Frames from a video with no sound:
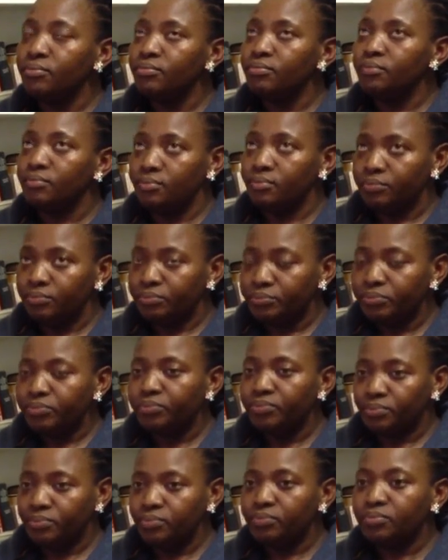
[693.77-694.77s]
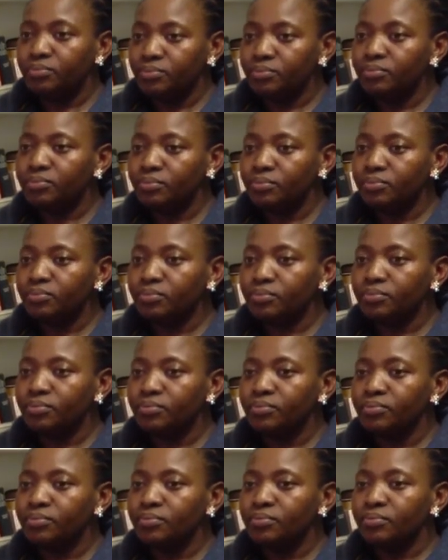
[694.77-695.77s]

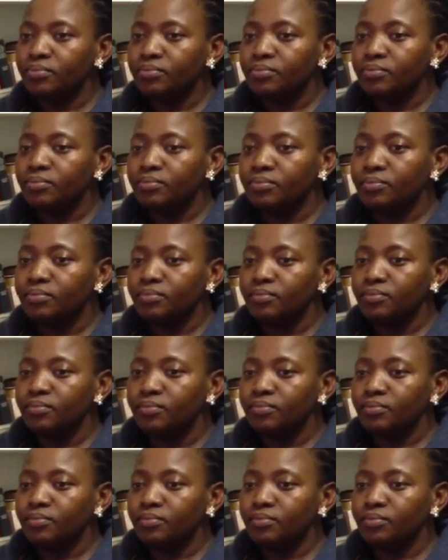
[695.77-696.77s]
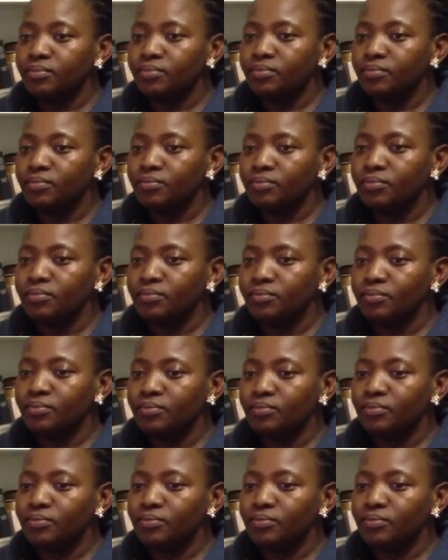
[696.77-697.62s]
(silent)